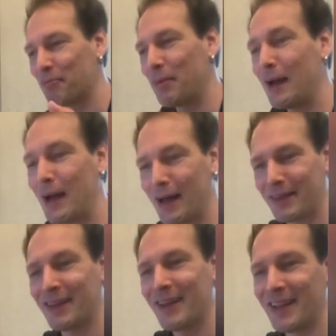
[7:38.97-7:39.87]

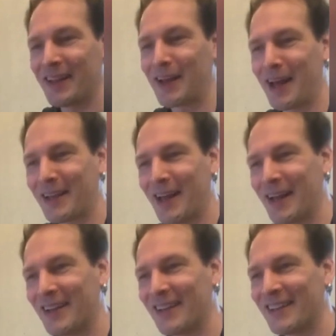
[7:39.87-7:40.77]
path that I can't,